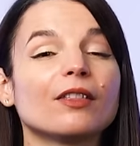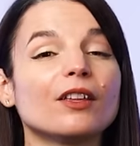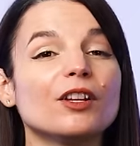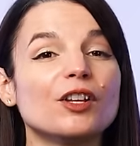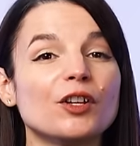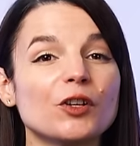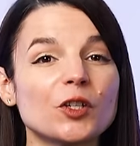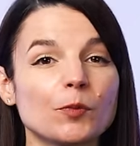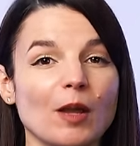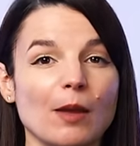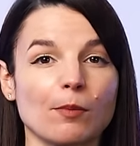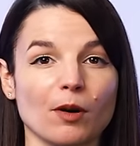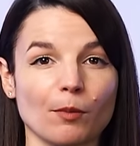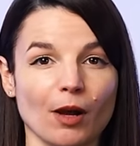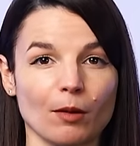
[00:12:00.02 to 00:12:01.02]
The
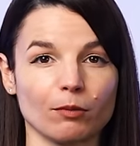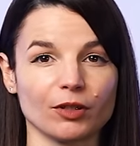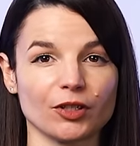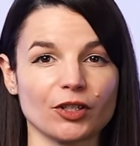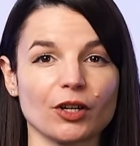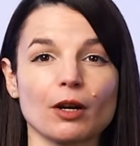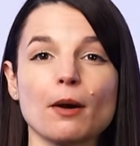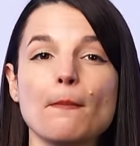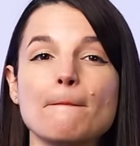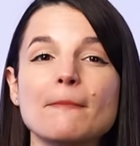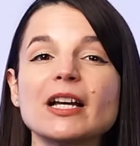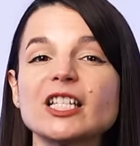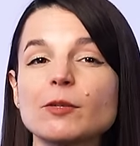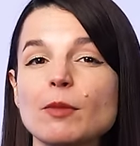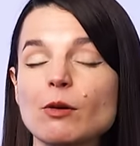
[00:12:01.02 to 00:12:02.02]
newspaper publisher
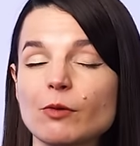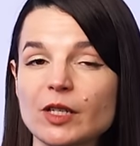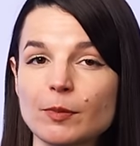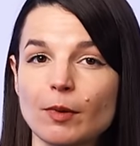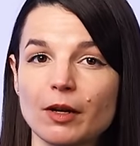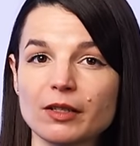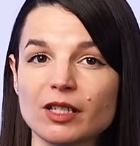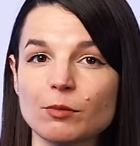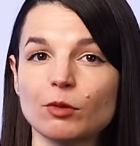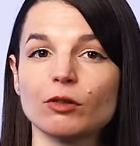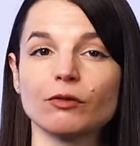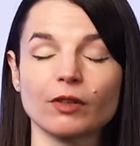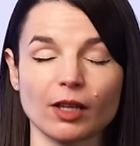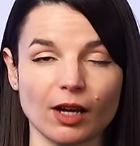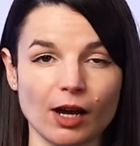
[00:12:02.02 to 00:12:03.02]
must be responsible
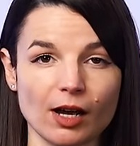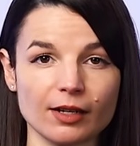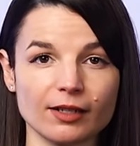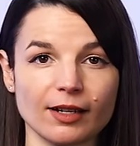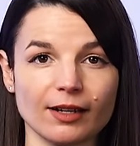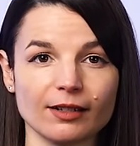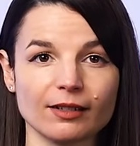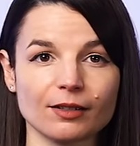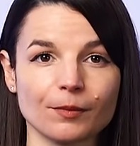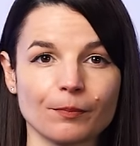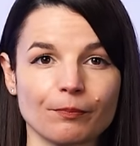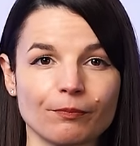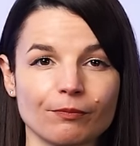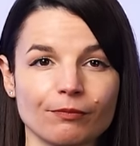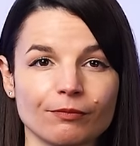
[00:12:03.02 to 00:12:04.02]
for the content.
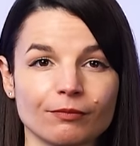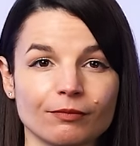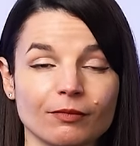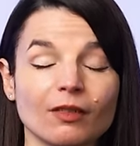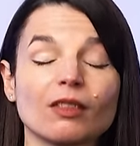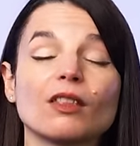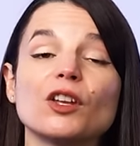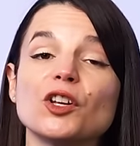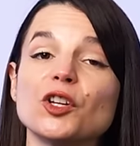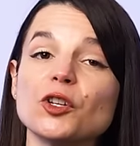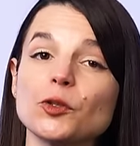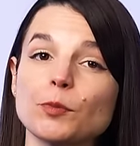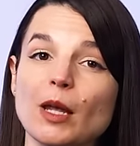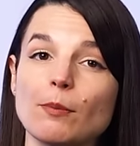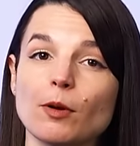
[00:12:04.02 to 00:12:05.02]
The
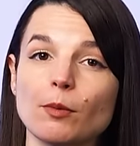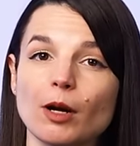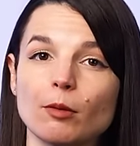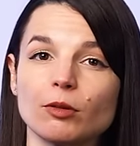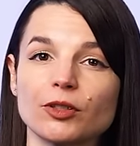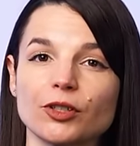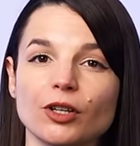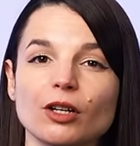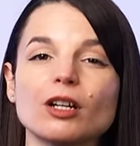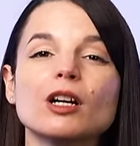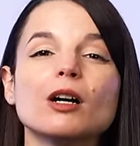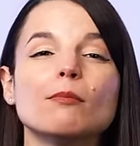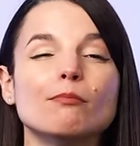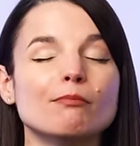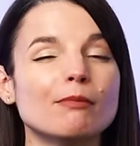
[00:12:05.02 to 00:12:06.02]
newspaper publisher
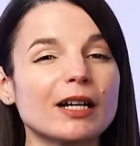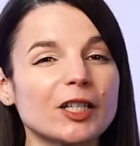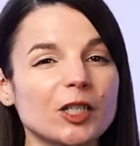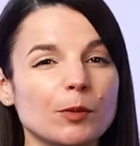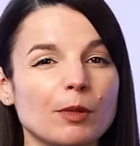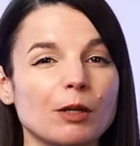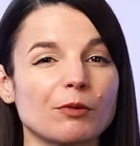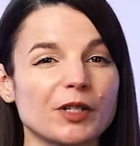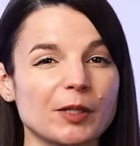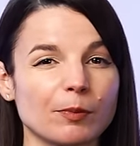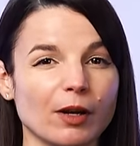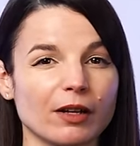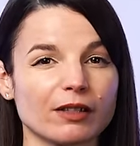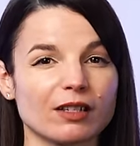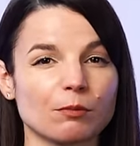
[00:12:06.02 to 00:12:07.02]
must be
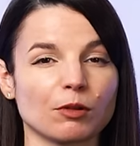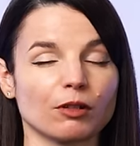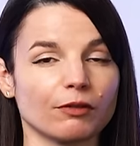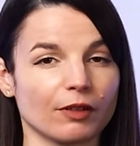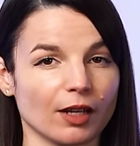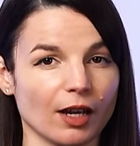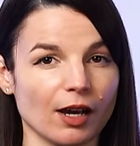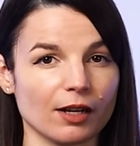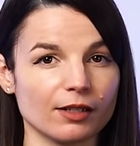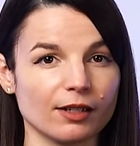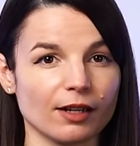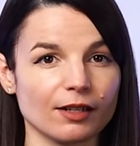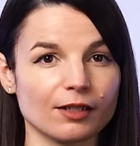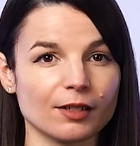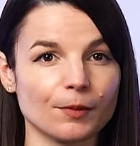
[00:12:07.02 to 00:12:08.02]
responsible for the
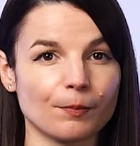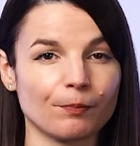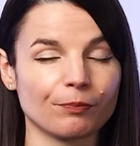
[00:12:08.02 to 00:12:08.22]
content.